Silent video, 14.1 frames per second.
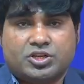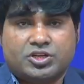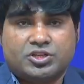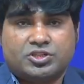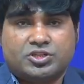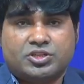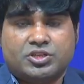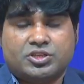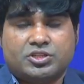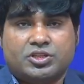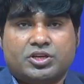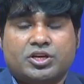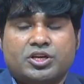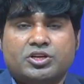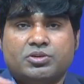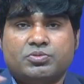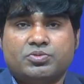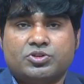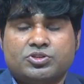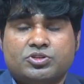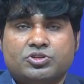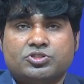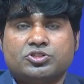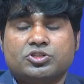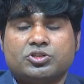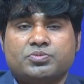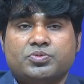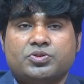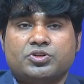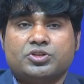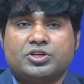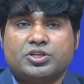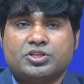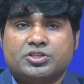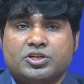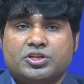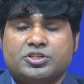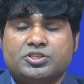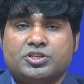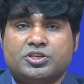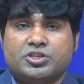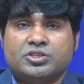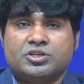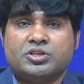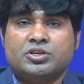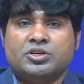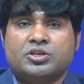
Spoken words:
statistics, the kind of structure of test statistics,